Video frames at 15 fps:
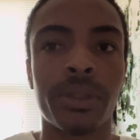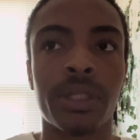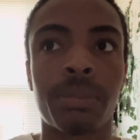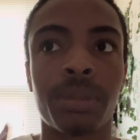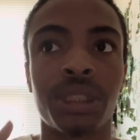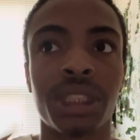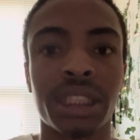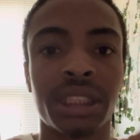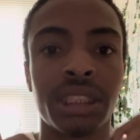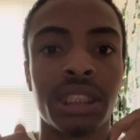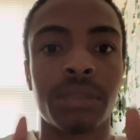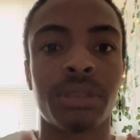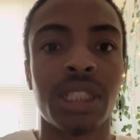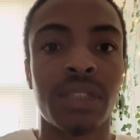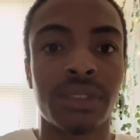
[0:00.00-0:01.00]
They're projecting
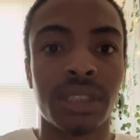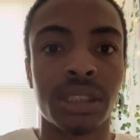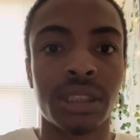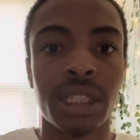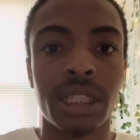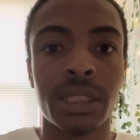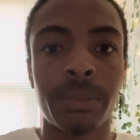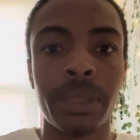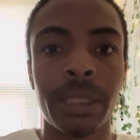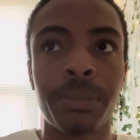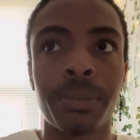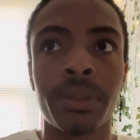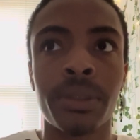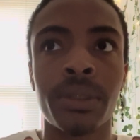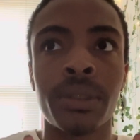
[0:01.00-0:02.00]
themselves onto other
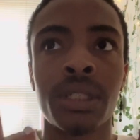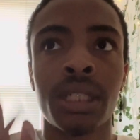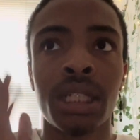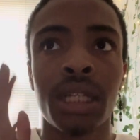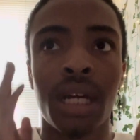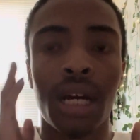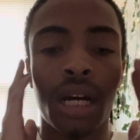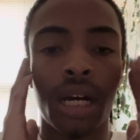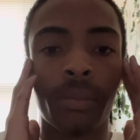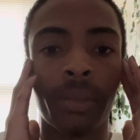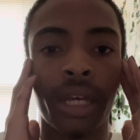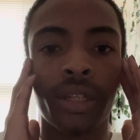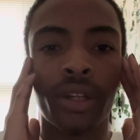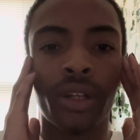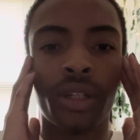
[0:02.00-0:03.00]
people,
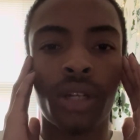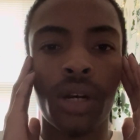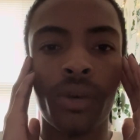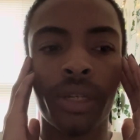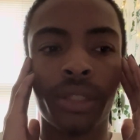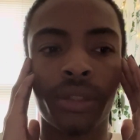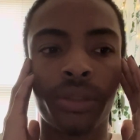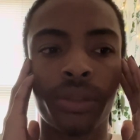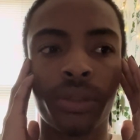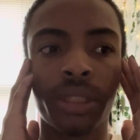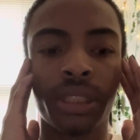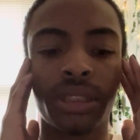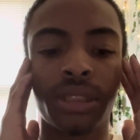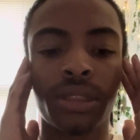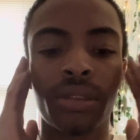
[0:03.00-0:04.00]
and they're going through
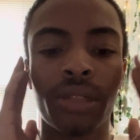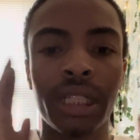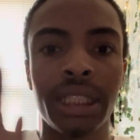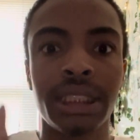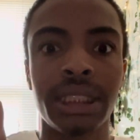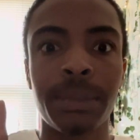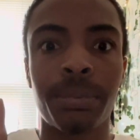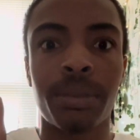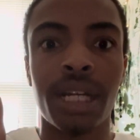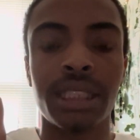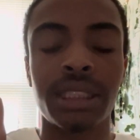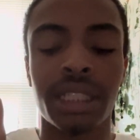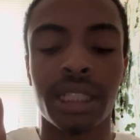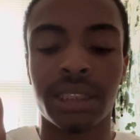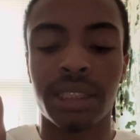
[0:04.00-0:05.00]
this crazy
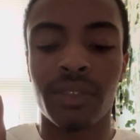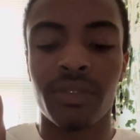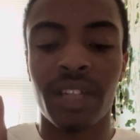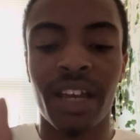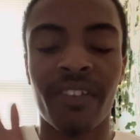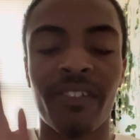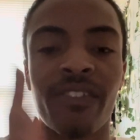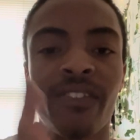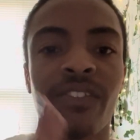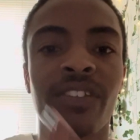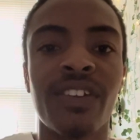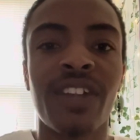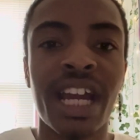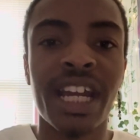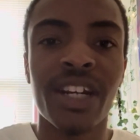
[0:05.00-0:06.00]
process of like
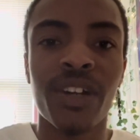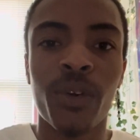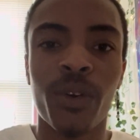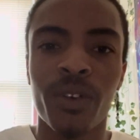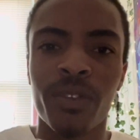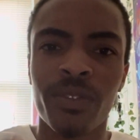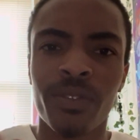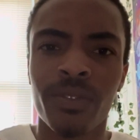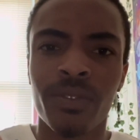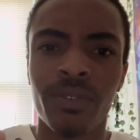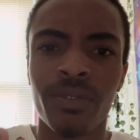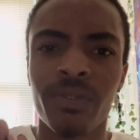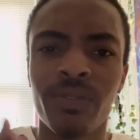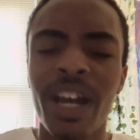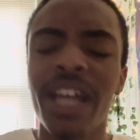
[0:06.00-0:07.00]
fight or
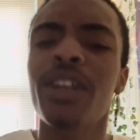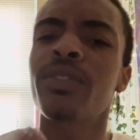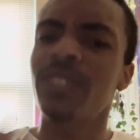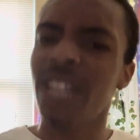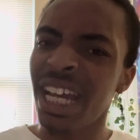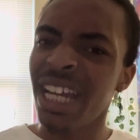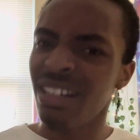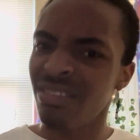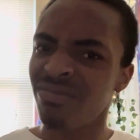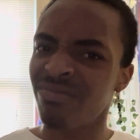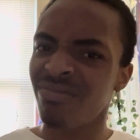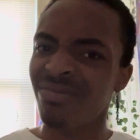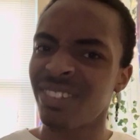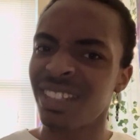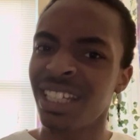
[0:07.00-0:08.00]
flight.
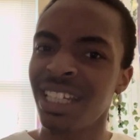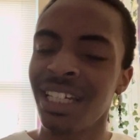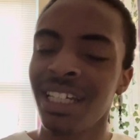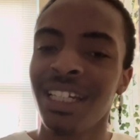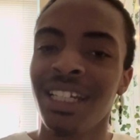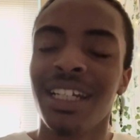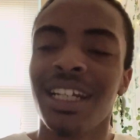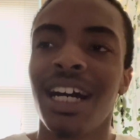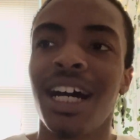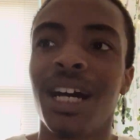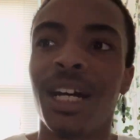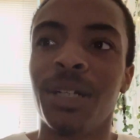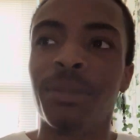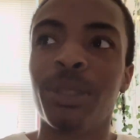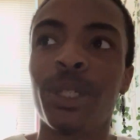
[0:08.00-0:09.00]

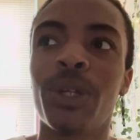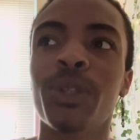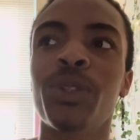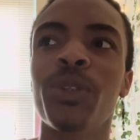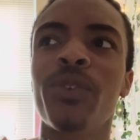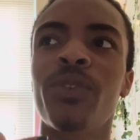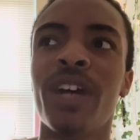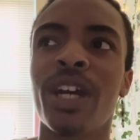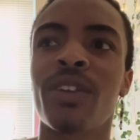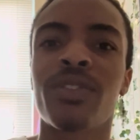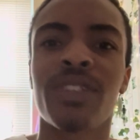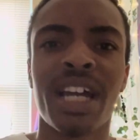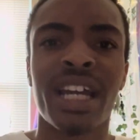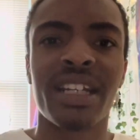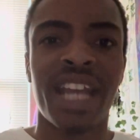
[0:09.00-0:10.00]
They're going through fight or
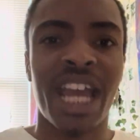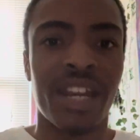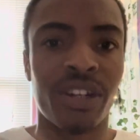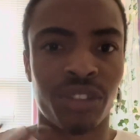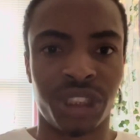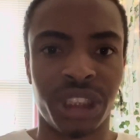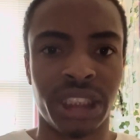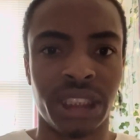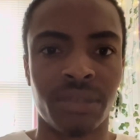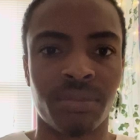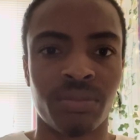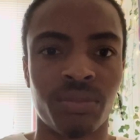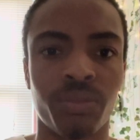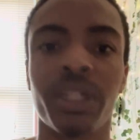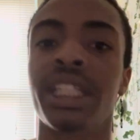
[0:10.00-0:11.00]
flight energy
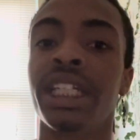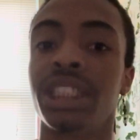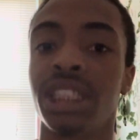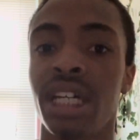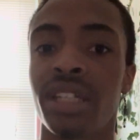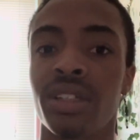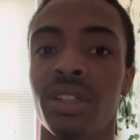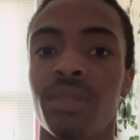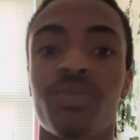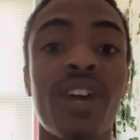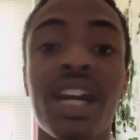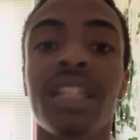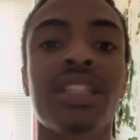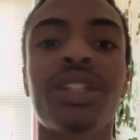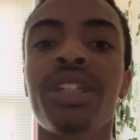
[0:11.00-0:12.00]
with each other,
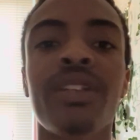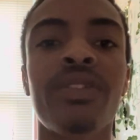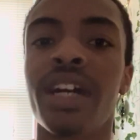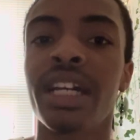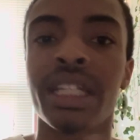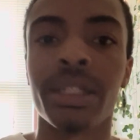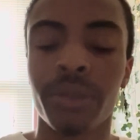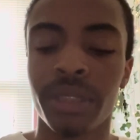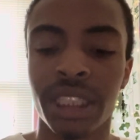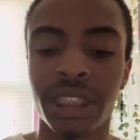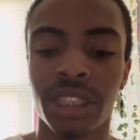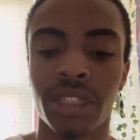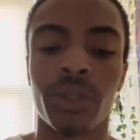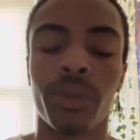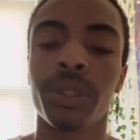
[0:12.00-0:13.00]
literally fighting with each
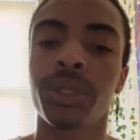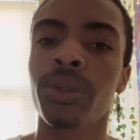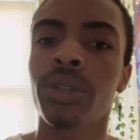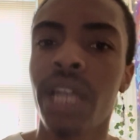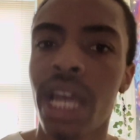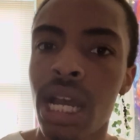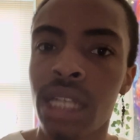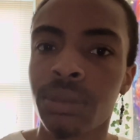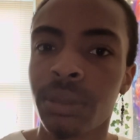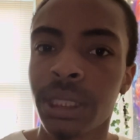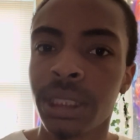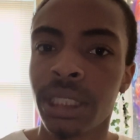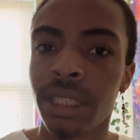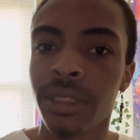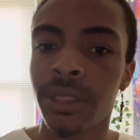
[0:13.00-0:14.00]
other, going through chaos with
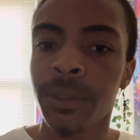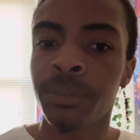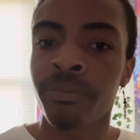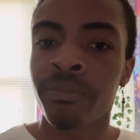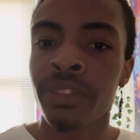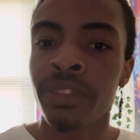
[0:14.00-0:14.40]
each other,